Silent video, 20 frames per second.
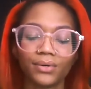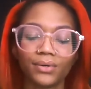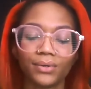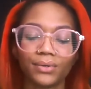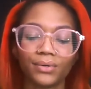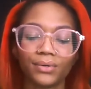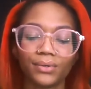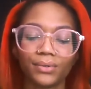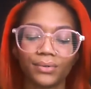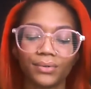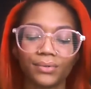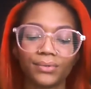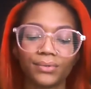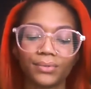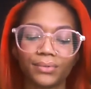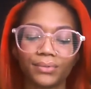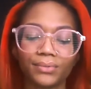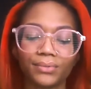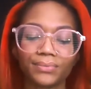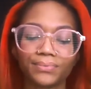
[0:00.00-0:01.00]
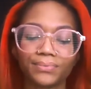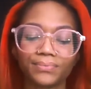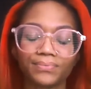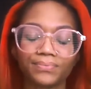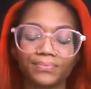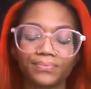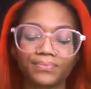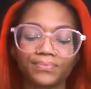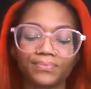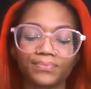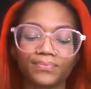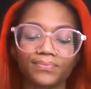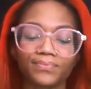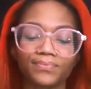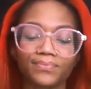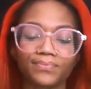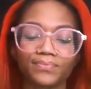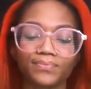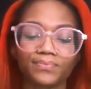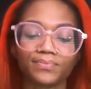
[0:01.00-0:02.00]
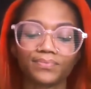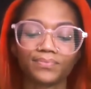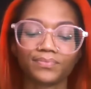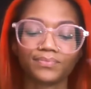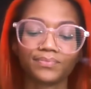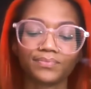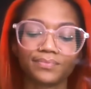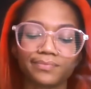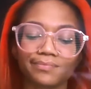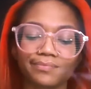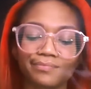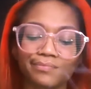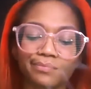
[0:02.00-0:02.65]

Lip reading: [no speech]